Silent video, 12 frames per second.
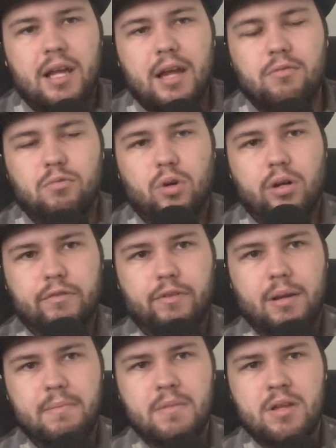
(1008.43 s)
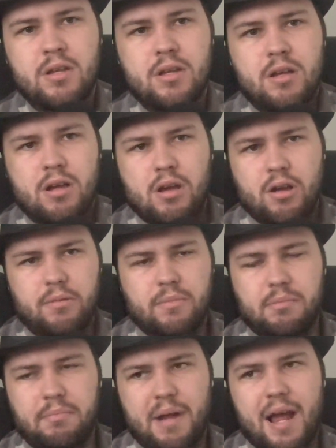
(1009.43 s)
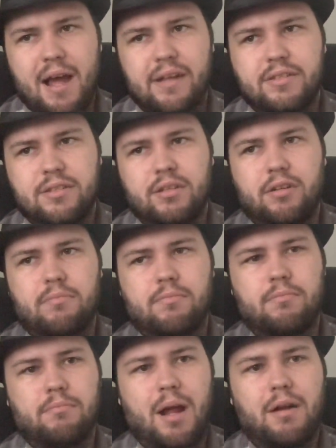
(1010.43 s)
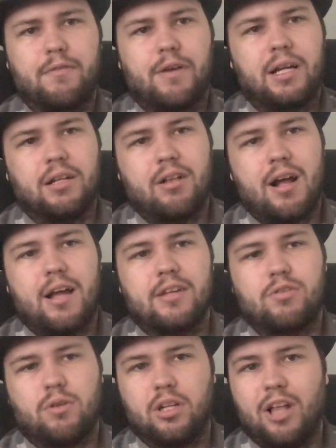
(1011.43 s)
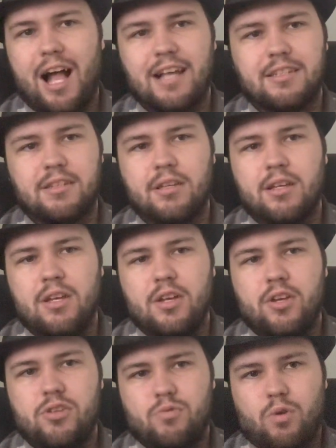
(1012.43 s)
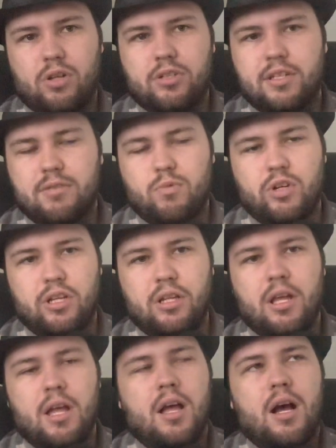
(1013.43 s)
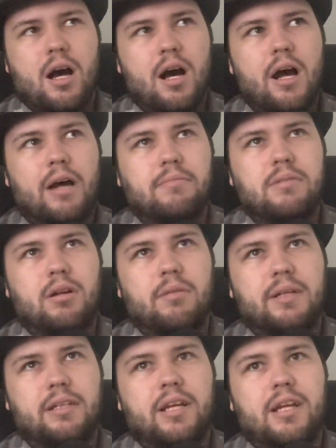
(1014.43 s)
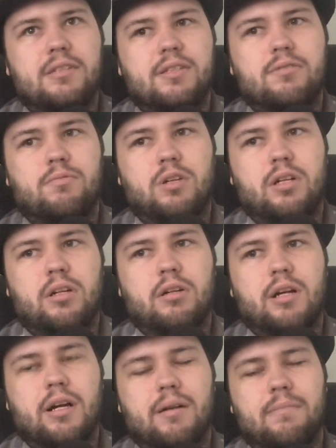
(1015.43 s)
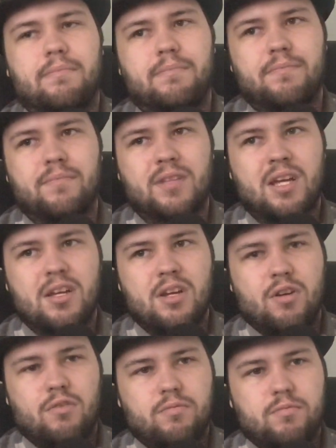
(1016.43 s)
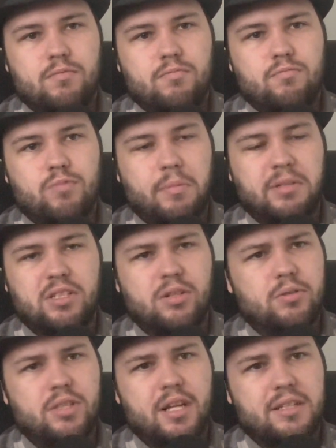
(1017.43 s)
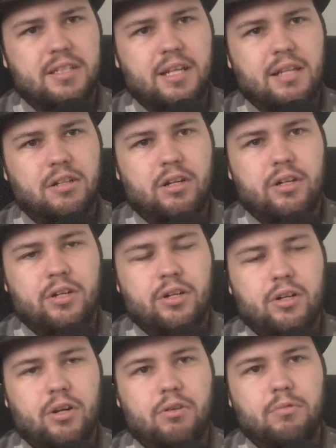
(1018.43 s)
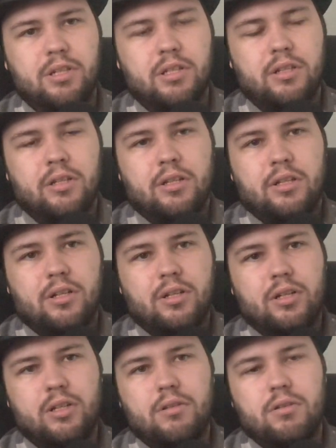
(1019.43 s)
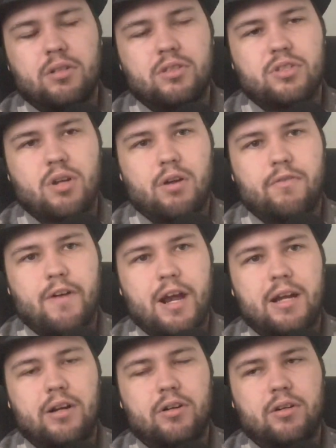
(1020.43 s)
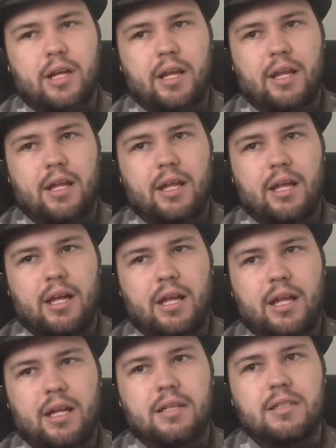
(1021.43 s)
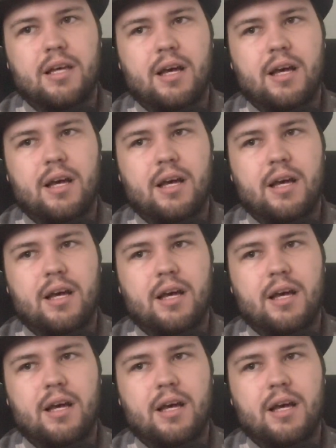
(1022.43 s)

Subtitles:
worked for them in the past. You know, magnifying glass or glass is works as one. There have been cases where rubbing two sticks together would start a fire, and